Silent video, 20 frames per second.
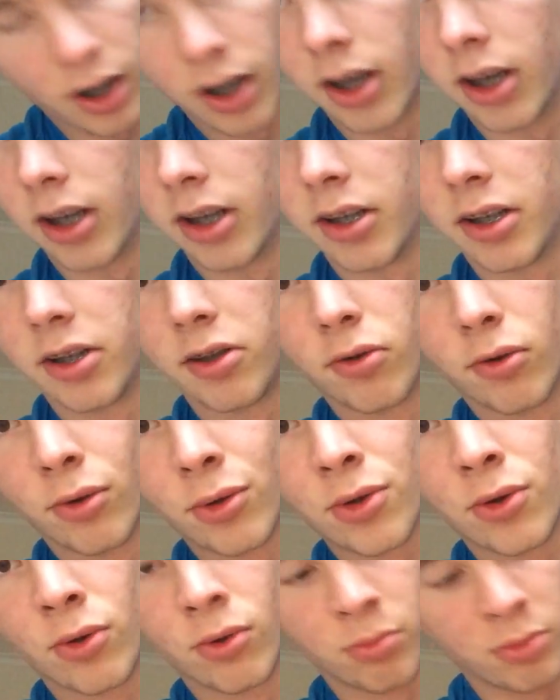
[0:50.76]
and it
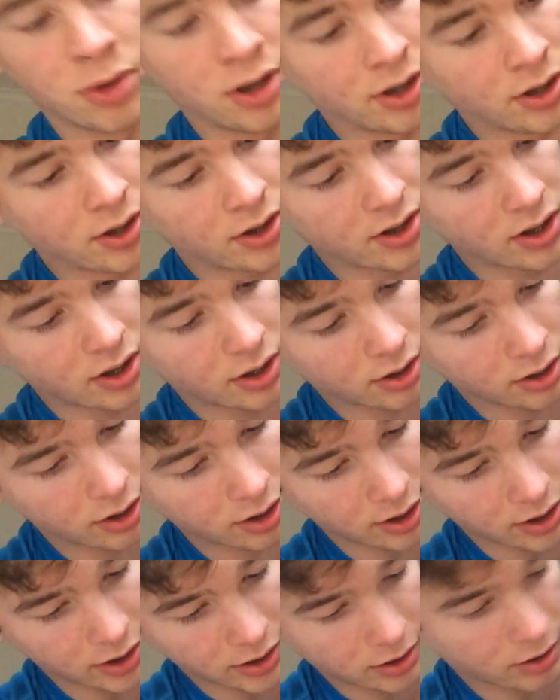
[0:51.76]
also means
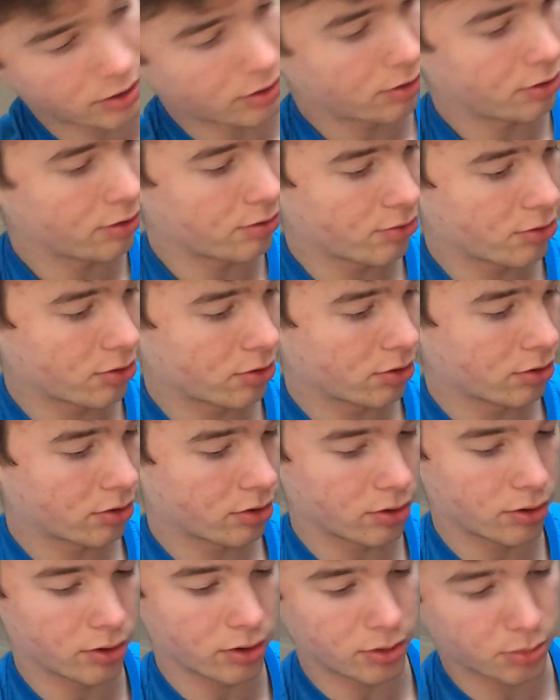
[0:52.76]
that you've
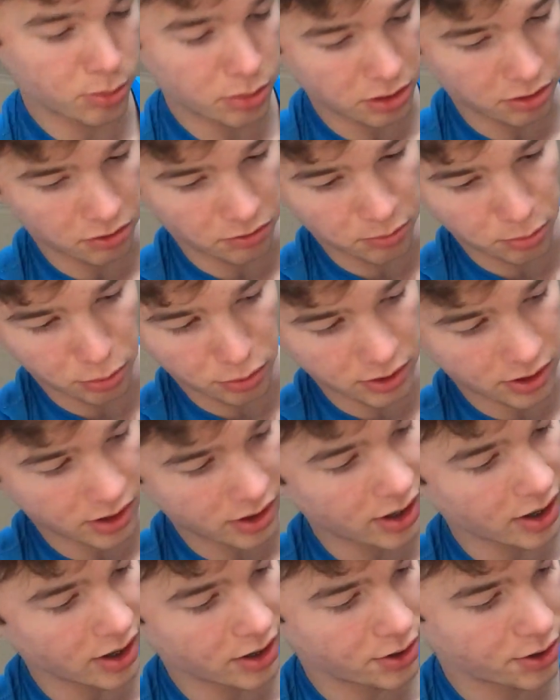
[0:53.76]
got a bit of
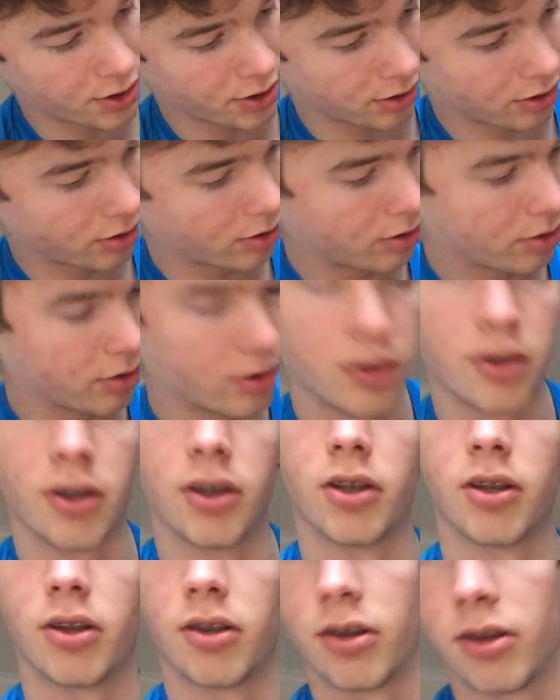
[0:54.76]
pretension
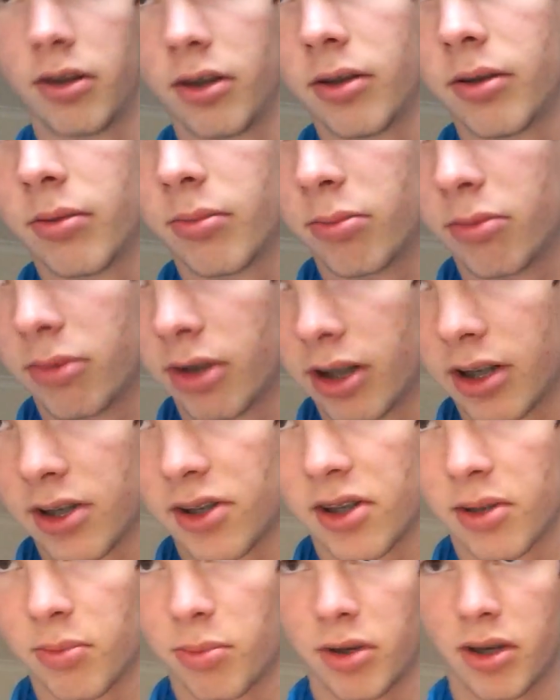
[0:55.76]
in the
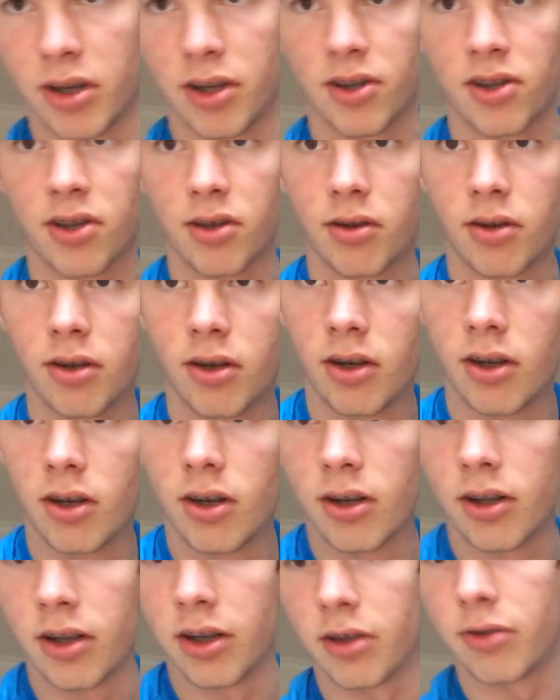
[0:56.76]
elastic bands
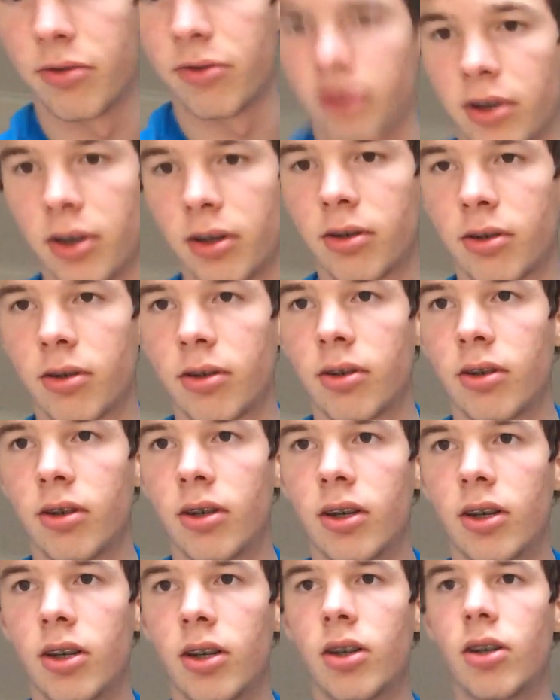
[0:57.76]
that way.
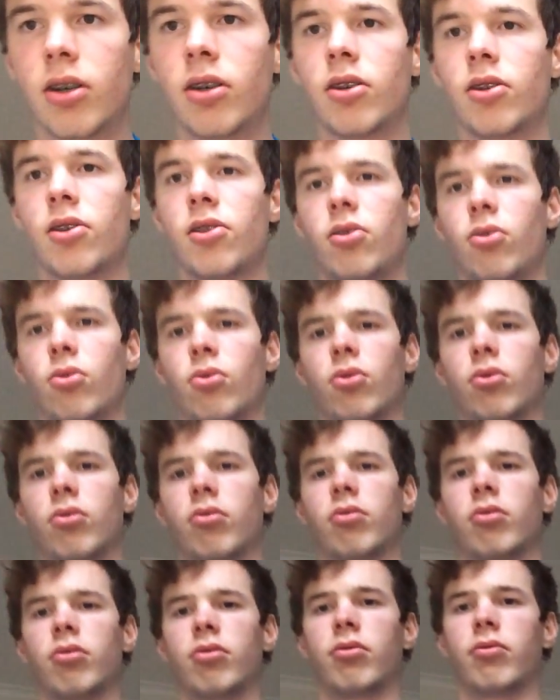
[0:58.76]
So
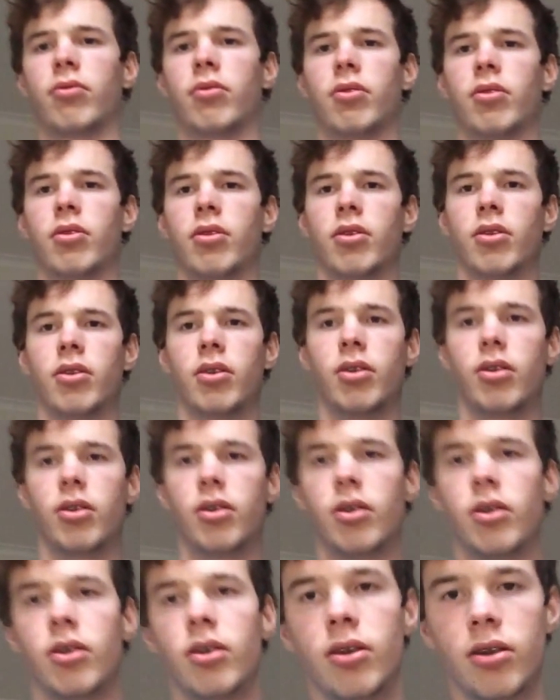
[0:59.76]

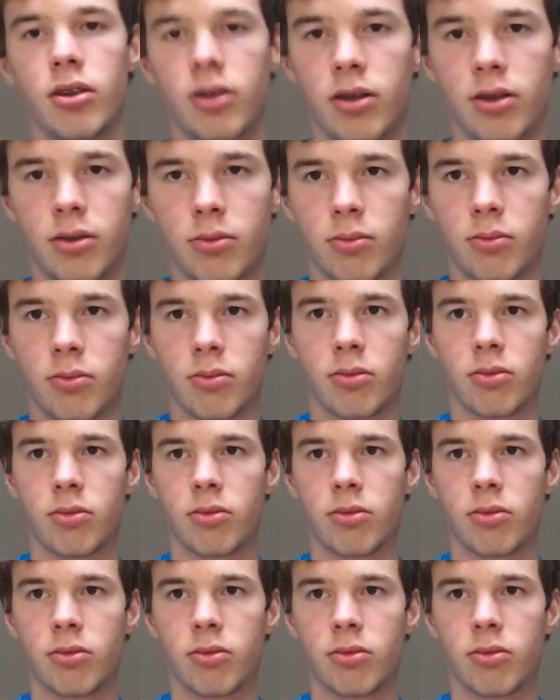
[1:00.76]
I'm